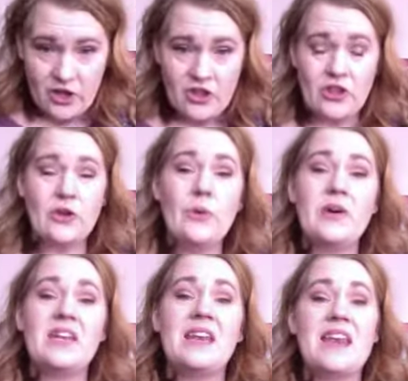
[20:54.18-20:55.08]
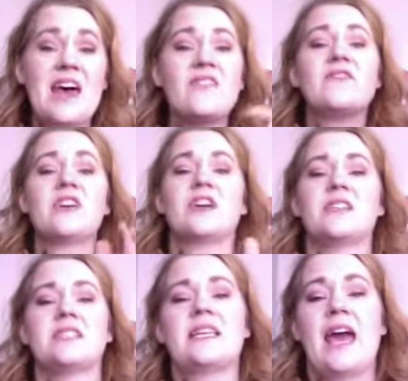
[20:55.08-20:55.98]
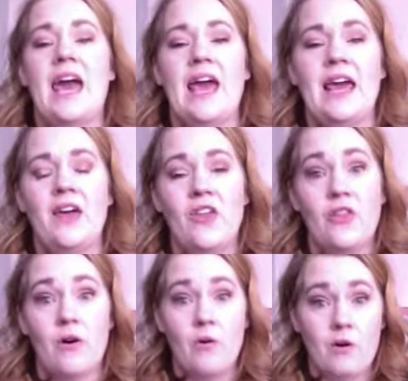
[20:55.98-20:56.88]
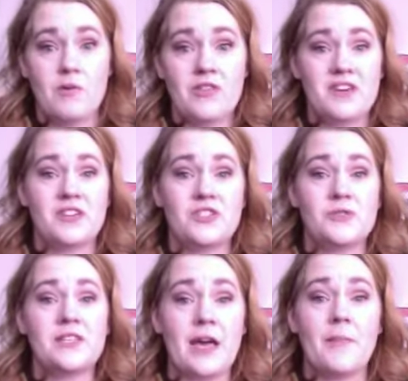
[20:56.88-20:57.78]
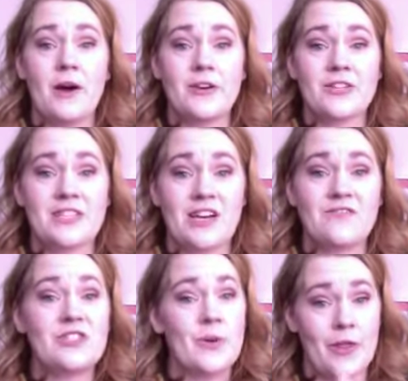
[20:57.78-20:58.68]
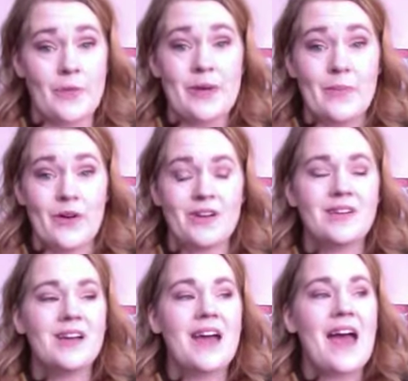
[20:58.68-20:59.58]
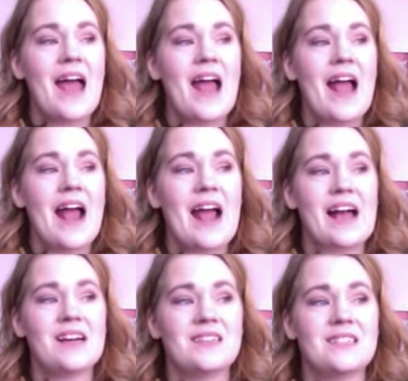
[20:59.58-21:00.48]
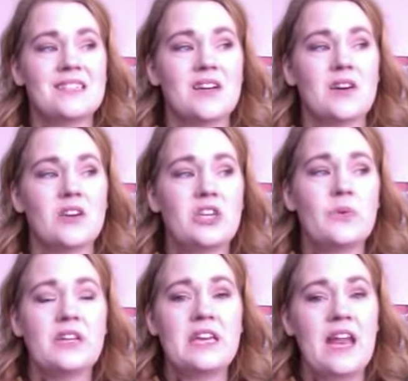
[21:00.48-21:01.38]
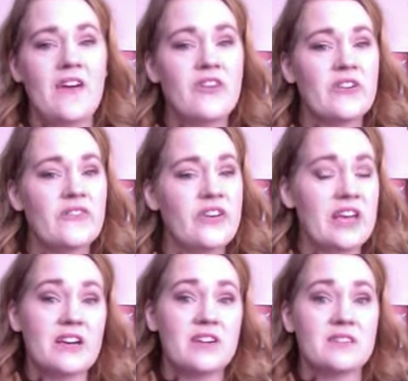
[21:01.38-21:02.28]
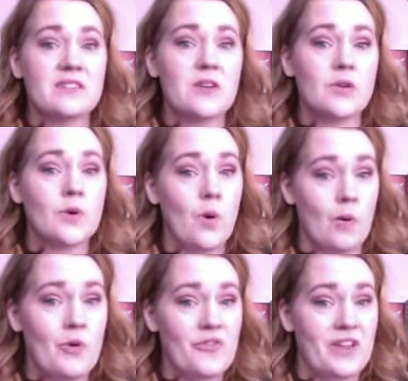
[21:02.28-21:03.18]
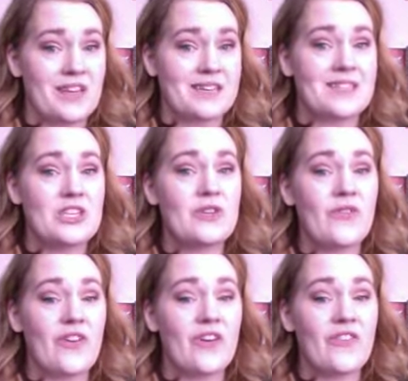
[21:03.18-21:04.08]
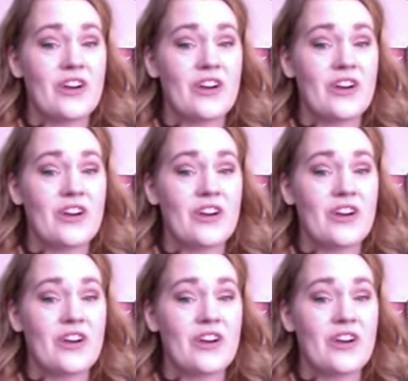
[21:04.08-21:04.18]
You would never say the horrible things you say about yourself to other people. And you would never feel those horrible feelings that you feel for